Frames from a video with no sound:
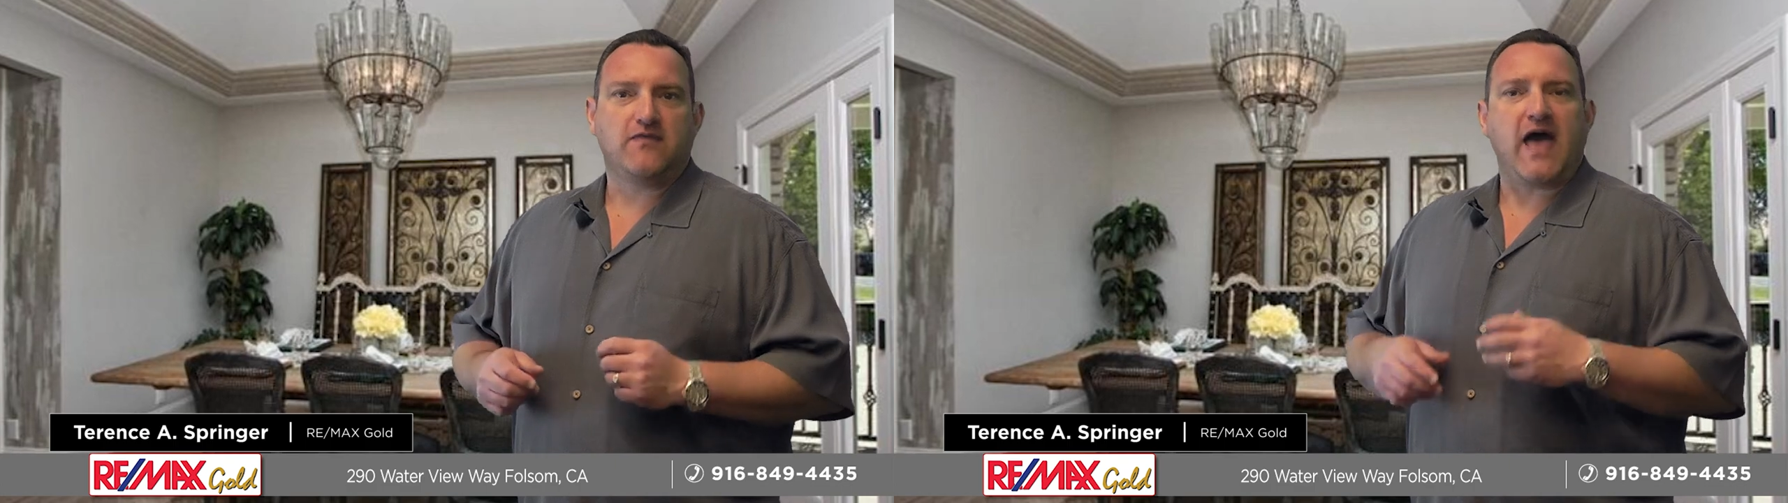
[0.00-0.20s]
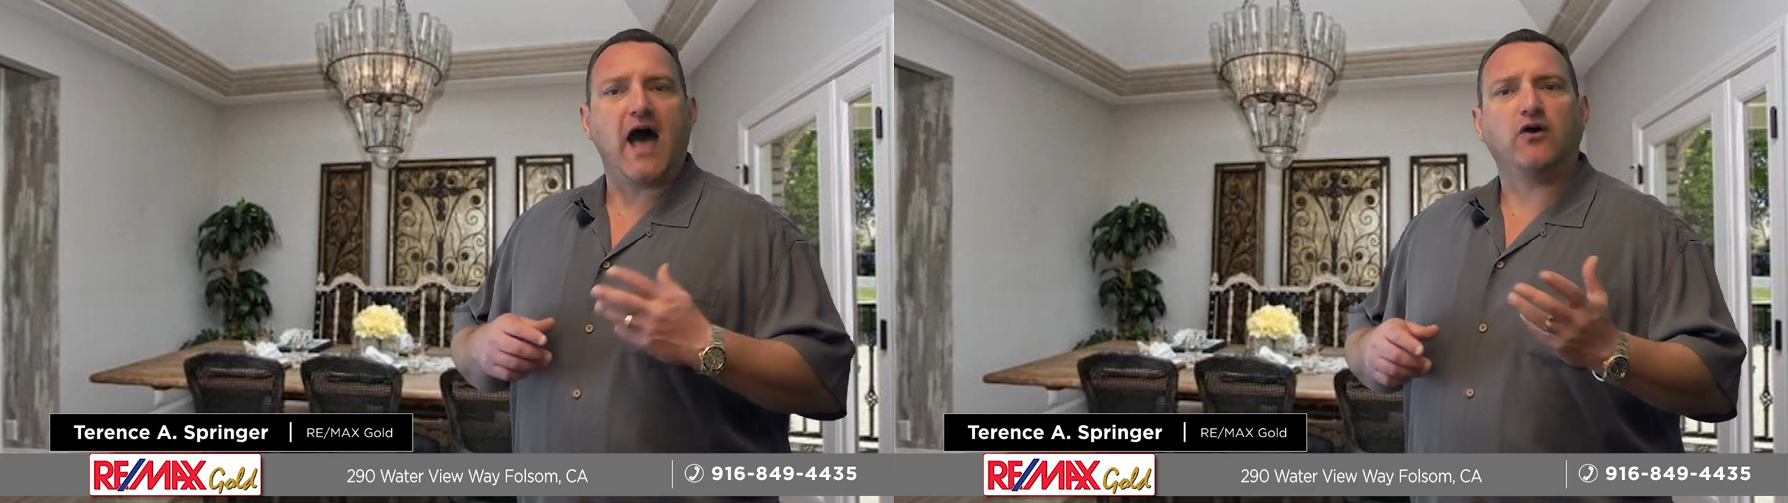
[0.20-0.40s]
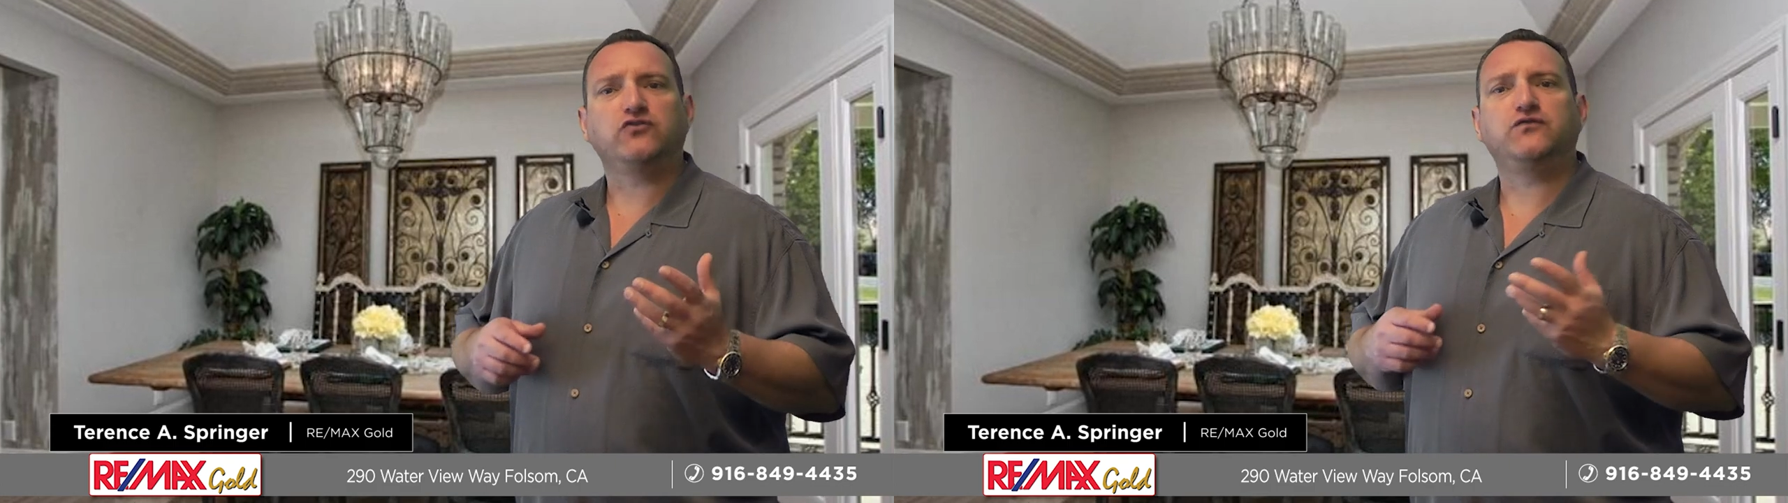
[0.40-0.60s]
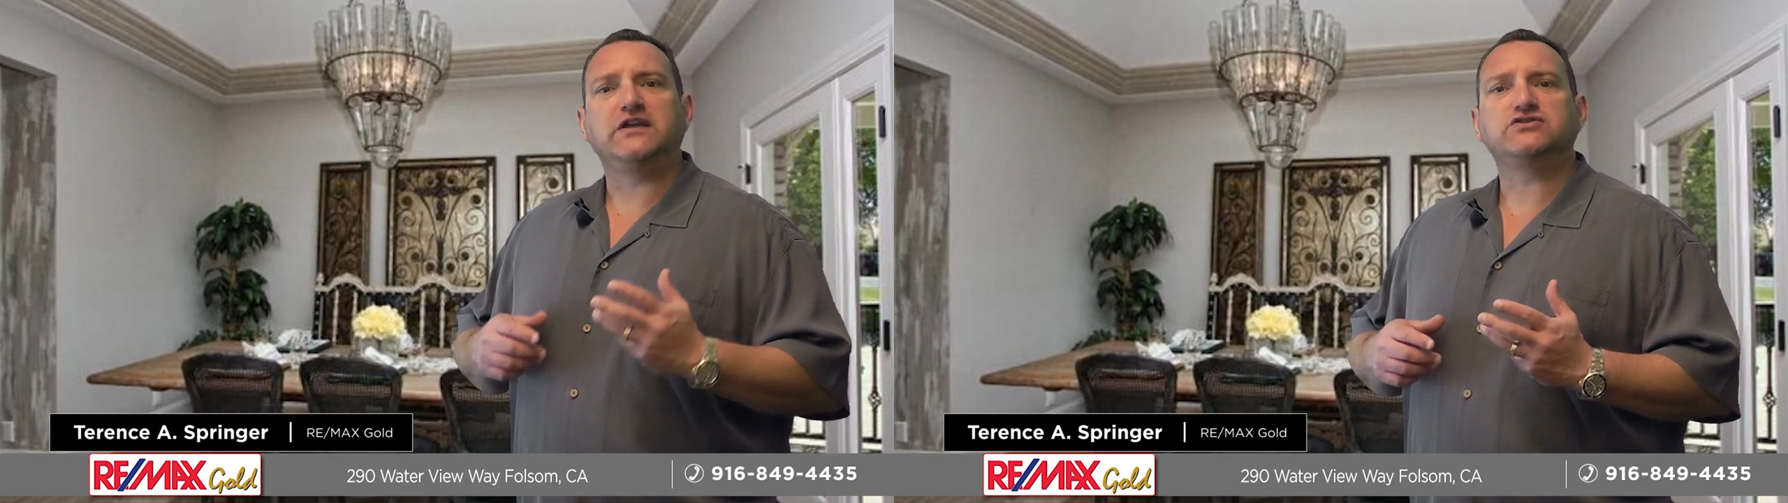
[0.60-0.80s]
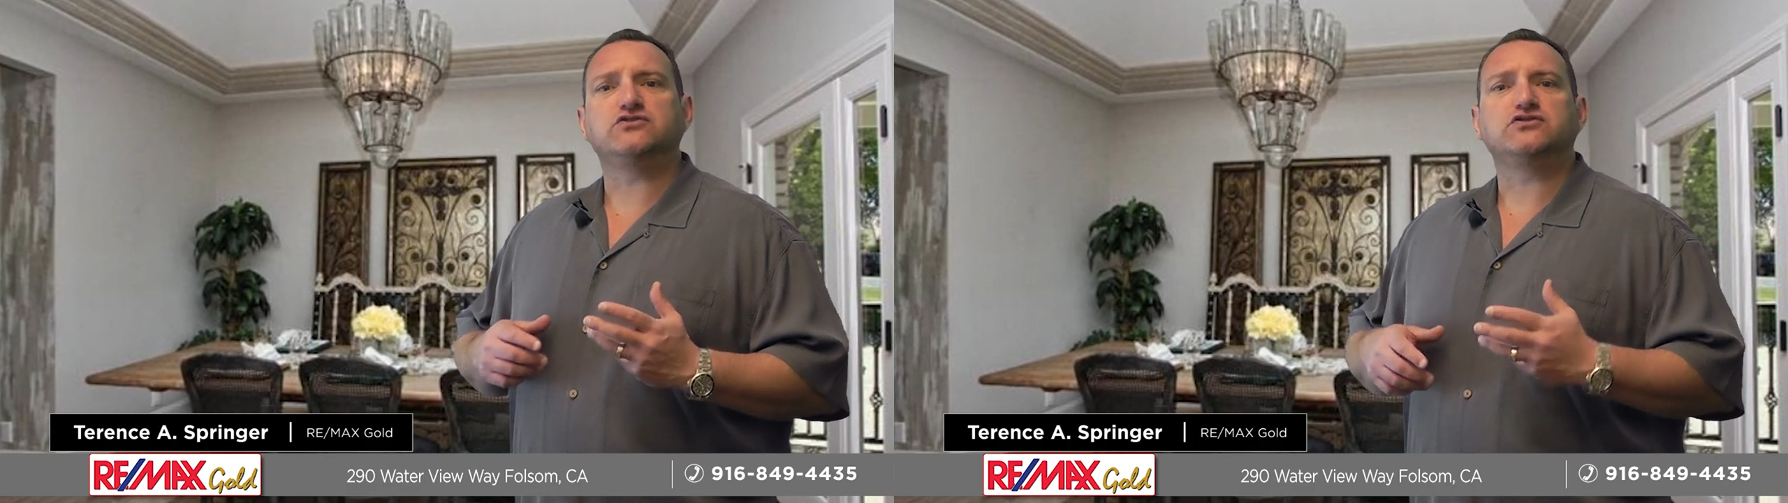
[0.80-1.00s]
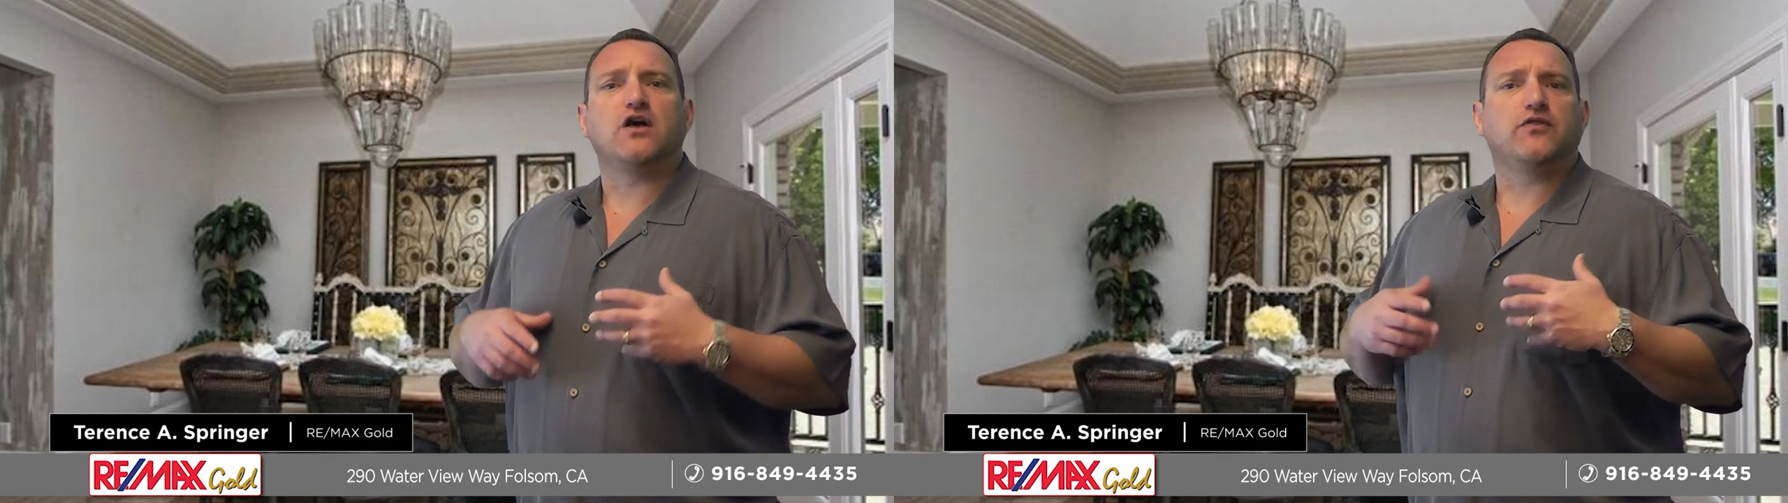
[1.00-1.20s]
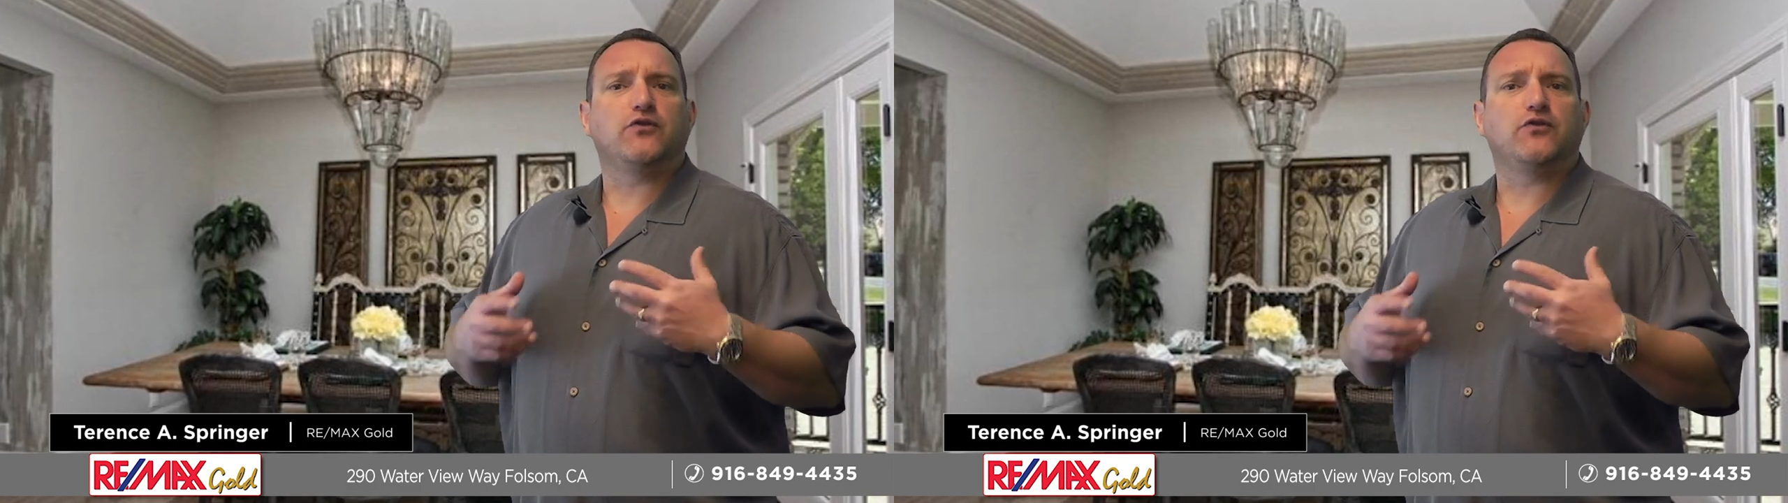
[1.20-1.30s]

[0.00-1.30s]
The house features